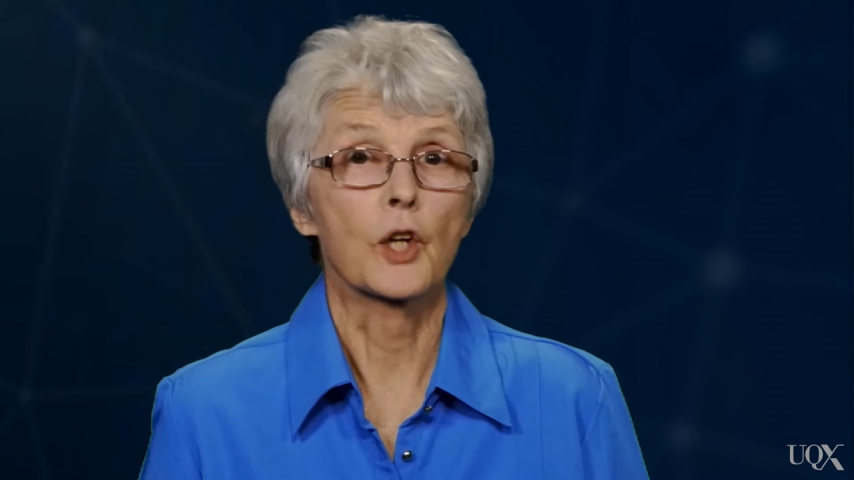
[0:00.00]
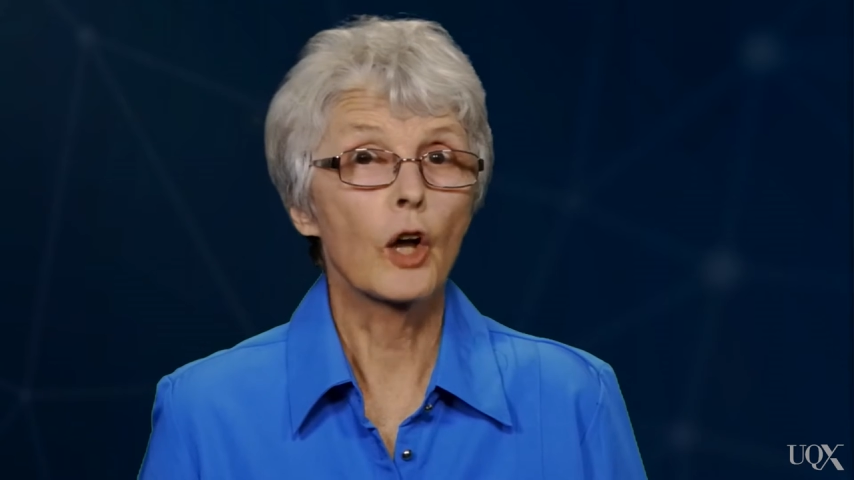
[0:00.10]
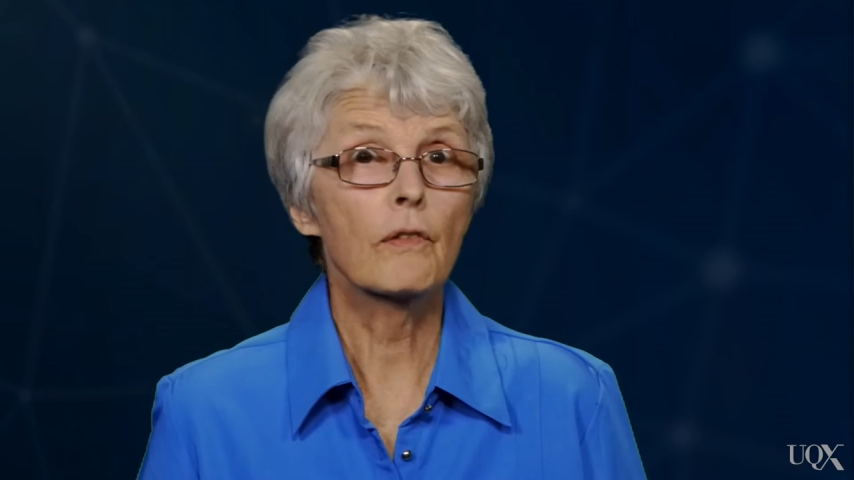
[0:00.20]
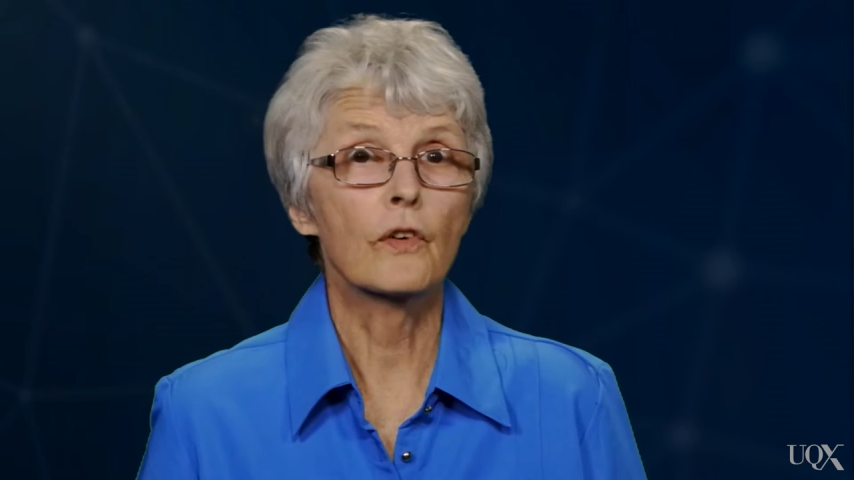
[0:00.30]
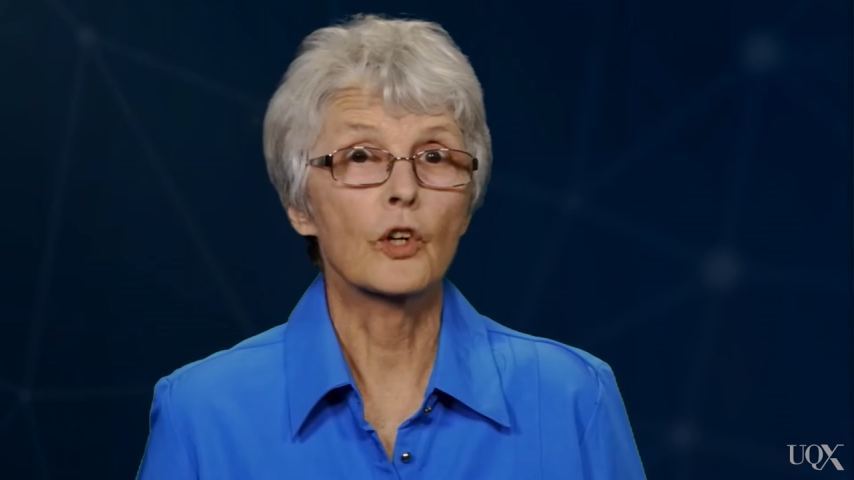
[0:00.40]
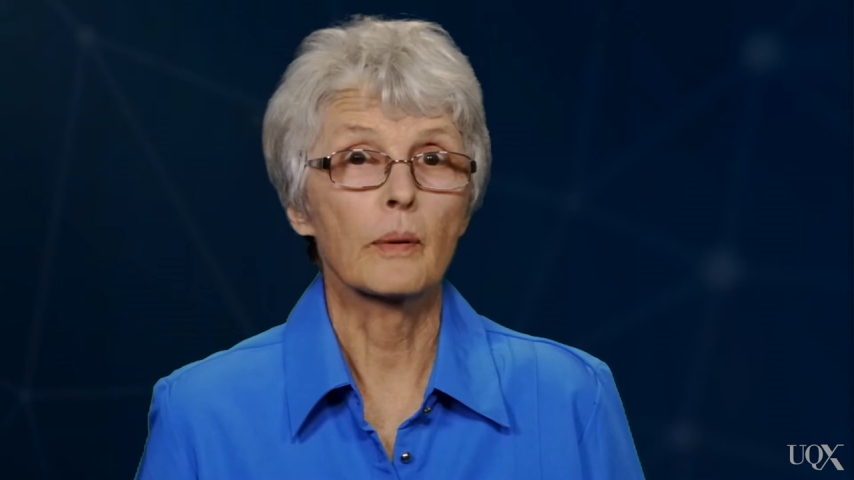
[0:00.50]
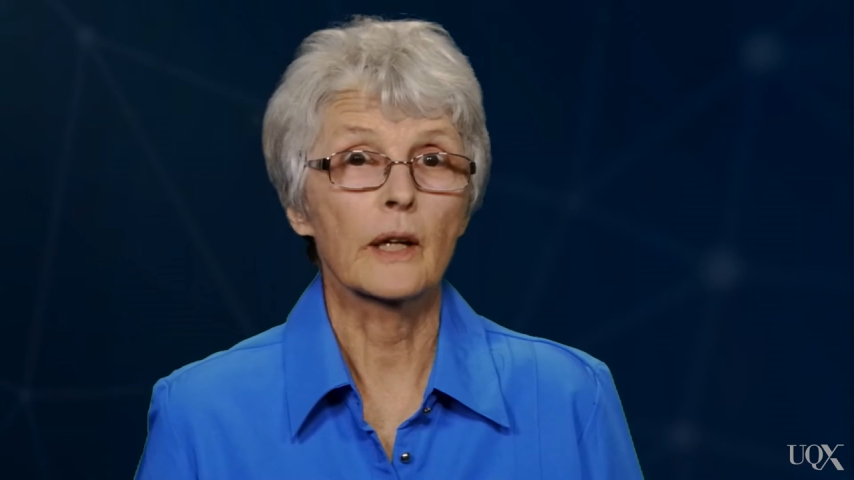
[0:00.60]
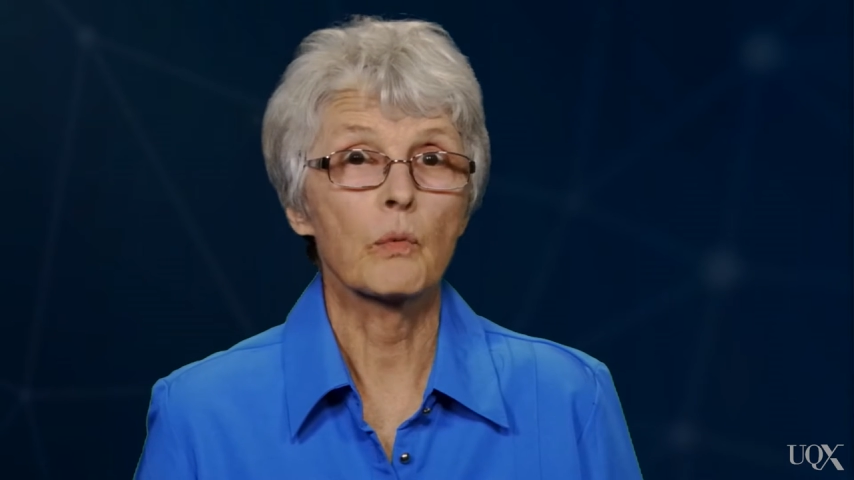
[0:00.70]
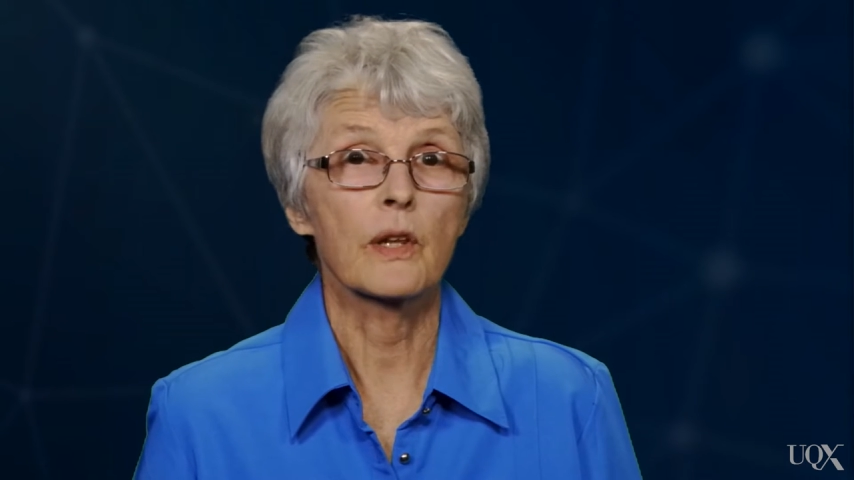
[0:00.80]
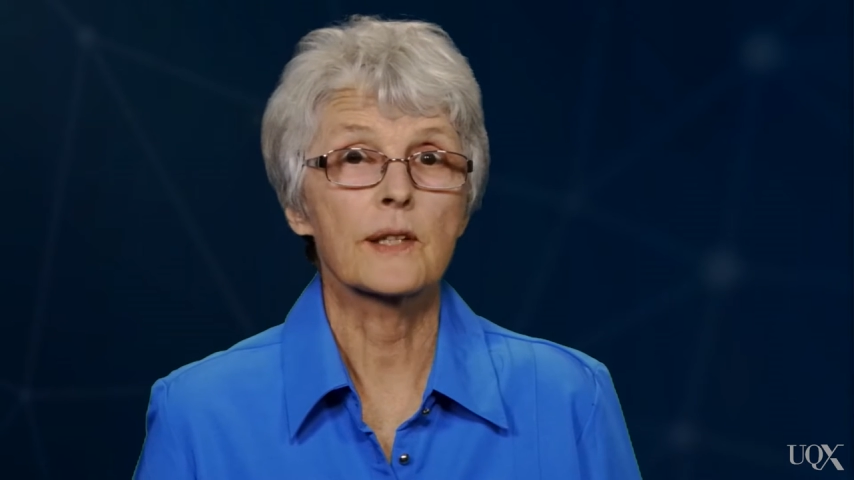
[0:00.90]

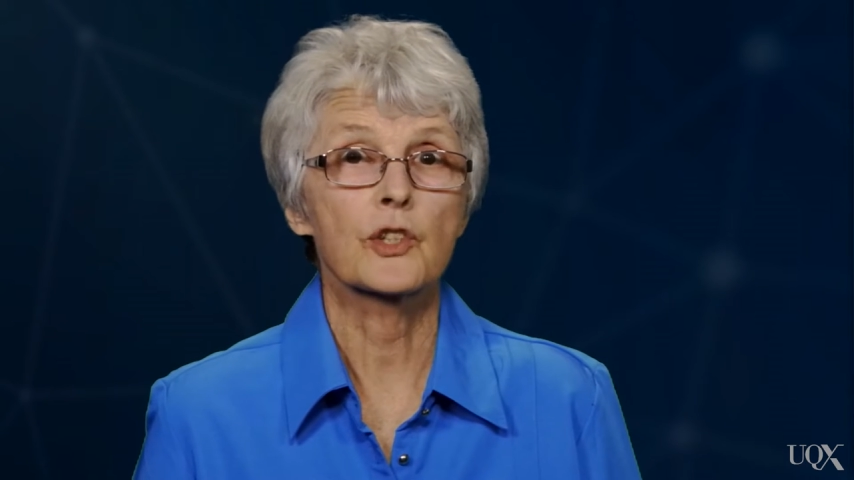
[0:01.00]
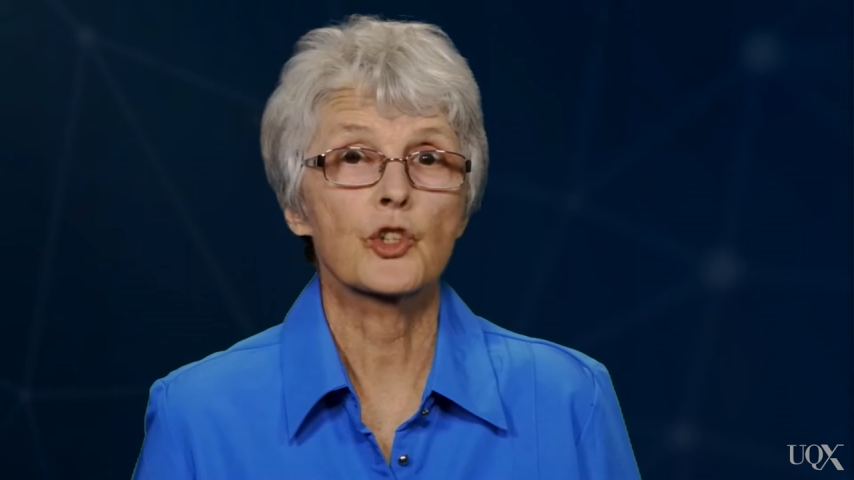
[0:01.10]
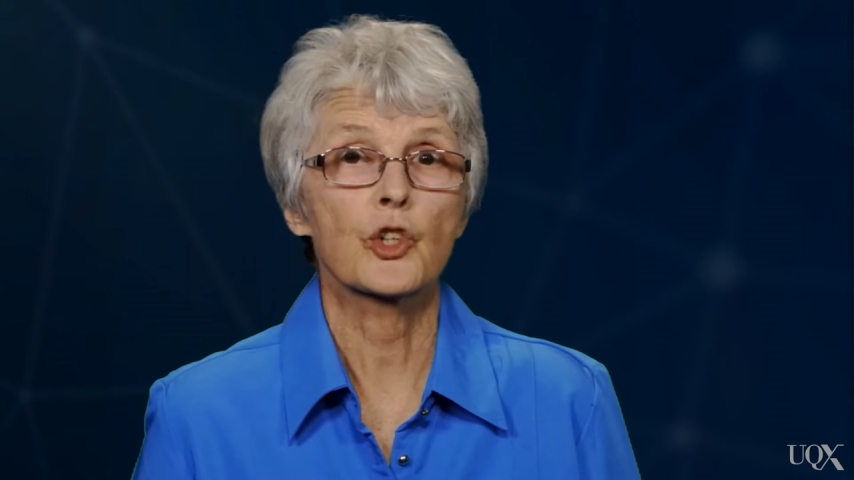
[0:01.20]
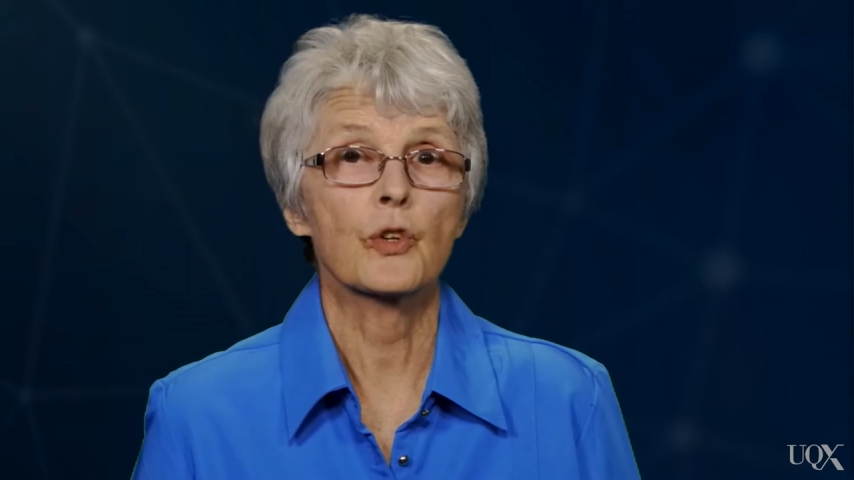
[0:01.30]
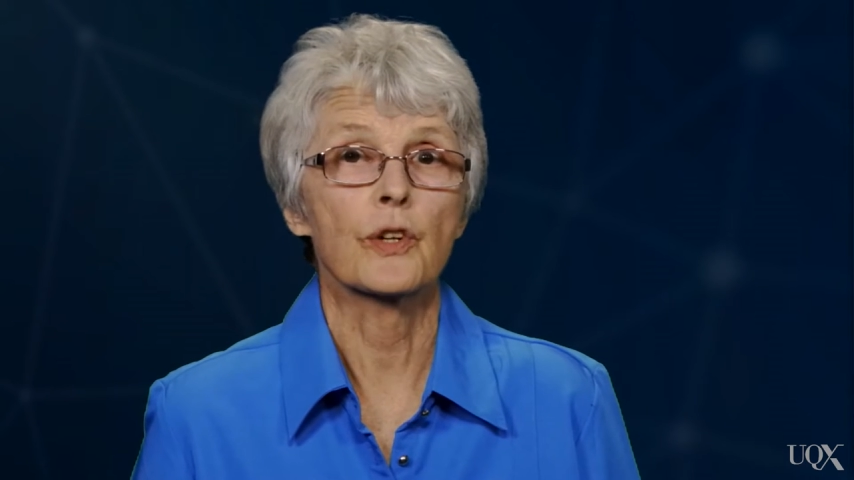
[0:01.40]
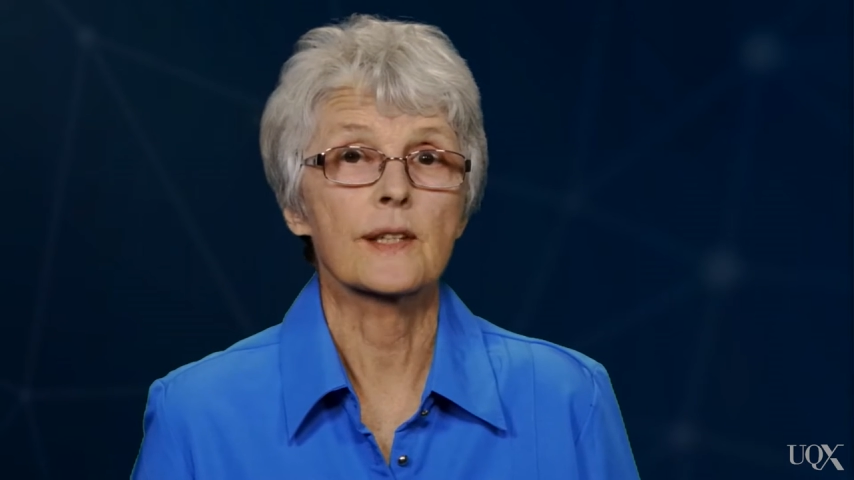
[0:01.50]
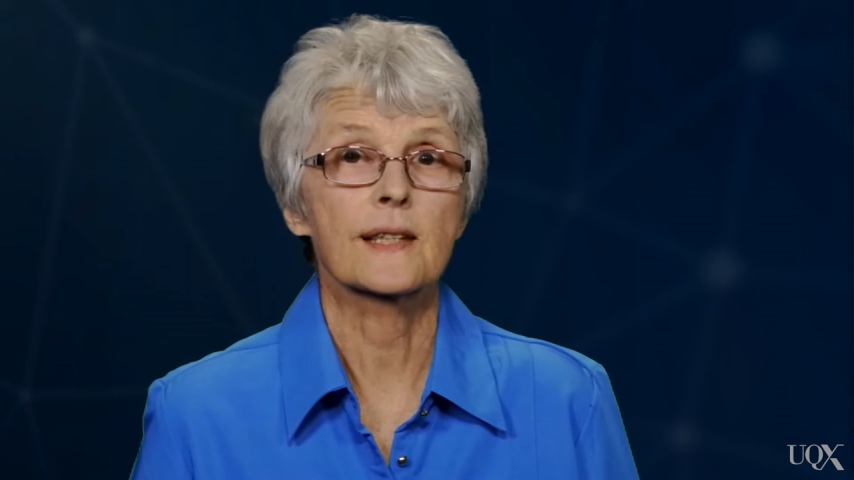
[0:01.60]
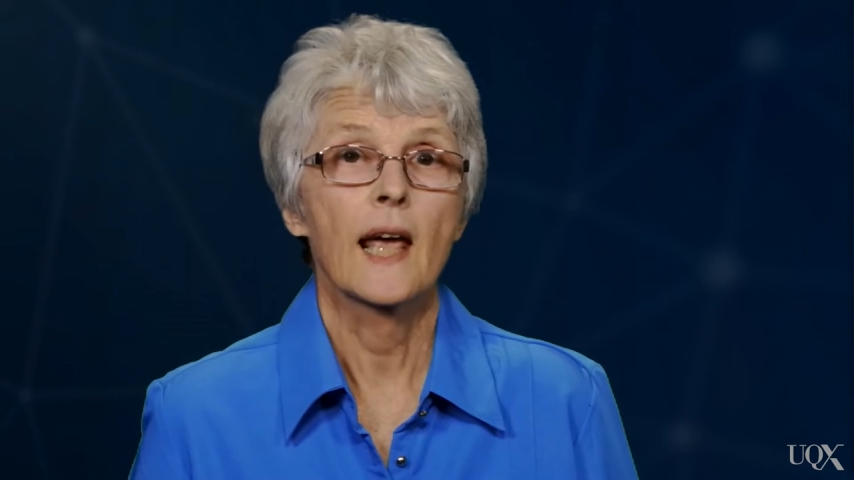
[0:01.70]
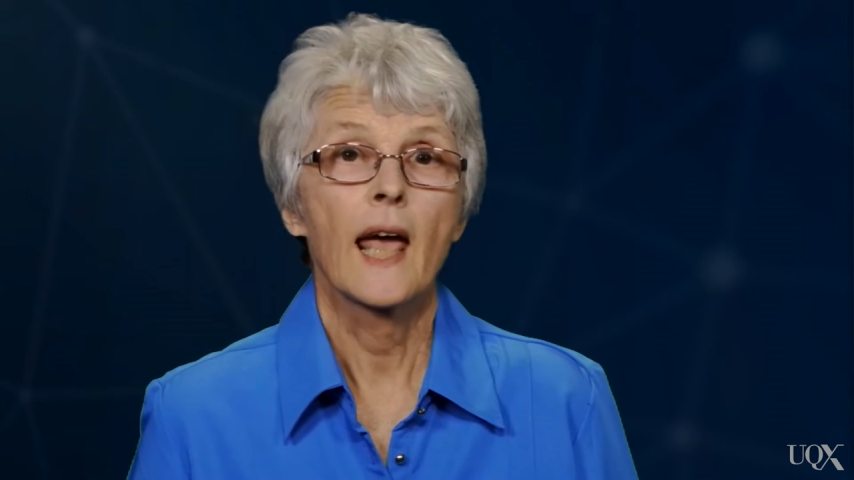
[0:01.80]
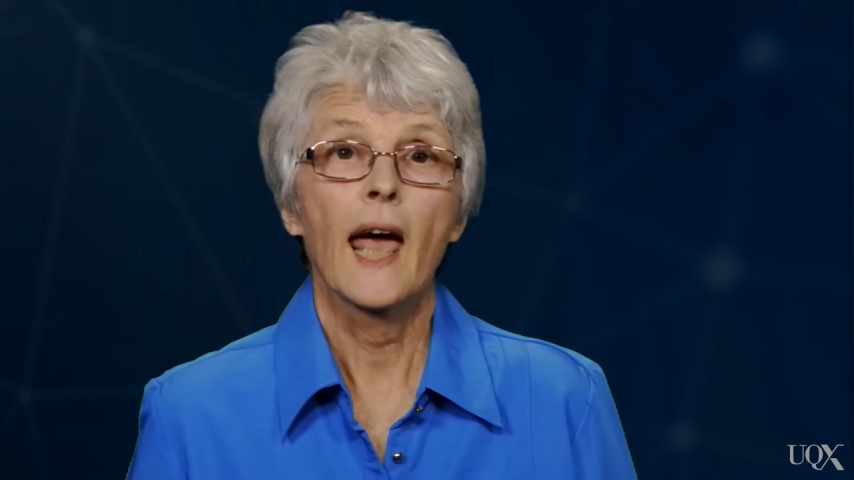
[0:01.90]
non-verbally with his students